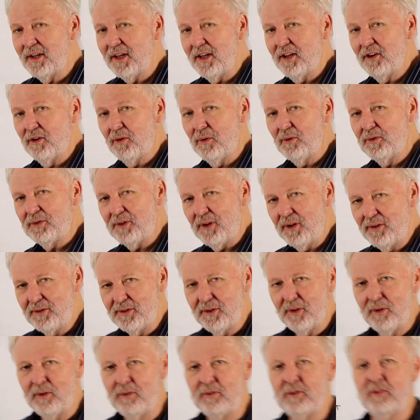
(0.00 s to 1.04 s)
it also
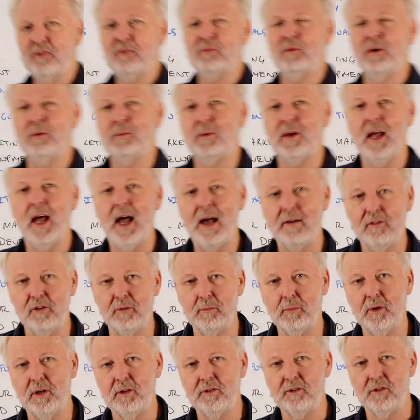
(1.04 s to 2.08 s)
tells us when we
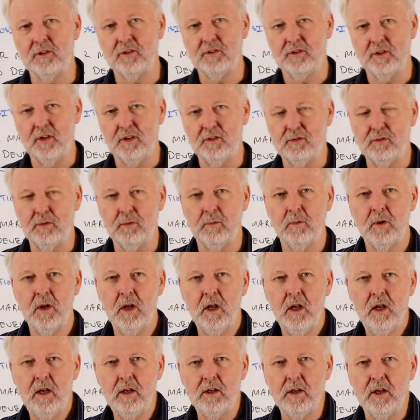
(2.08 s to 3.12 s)
haven't been successful.
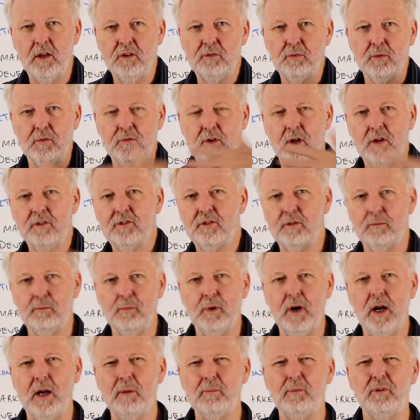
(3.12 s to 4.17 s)
Yes, we've done some
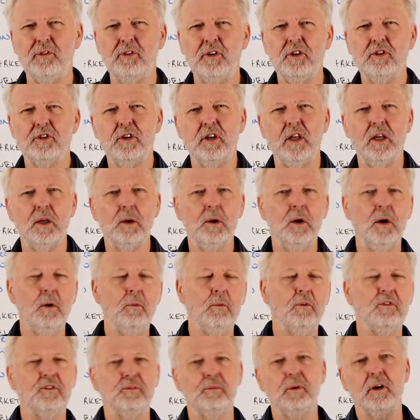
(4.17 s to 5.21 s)
brand positioning,
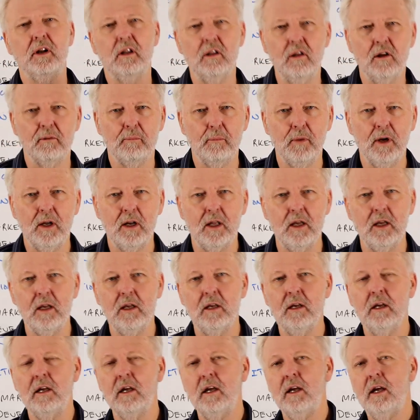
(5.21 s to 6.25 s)
we've spent a lot of
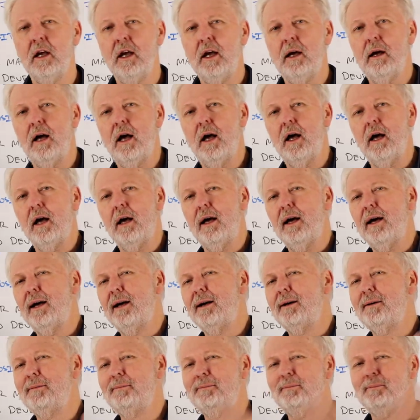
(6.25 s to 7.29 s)
money,
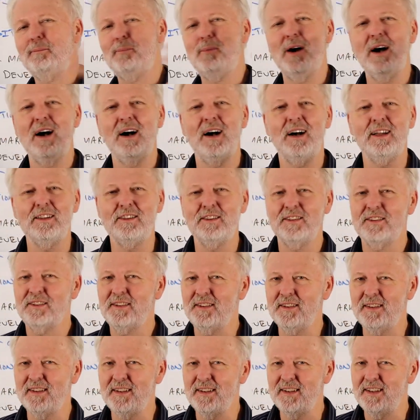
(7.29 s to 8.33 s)

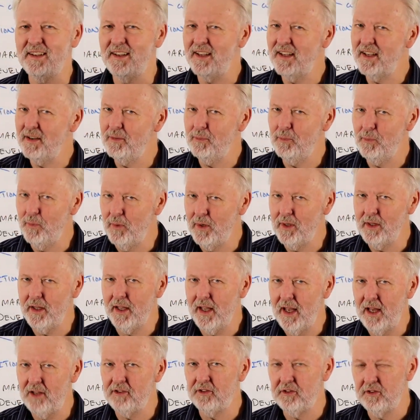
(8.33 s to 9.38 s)
but it
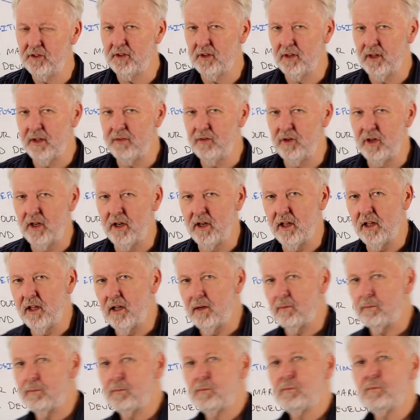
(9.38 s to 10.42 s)
really hasn't delivered
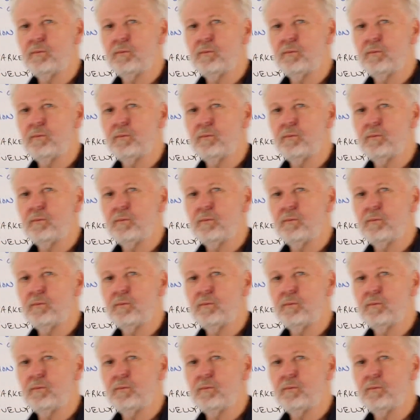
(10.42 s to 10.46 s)
anything.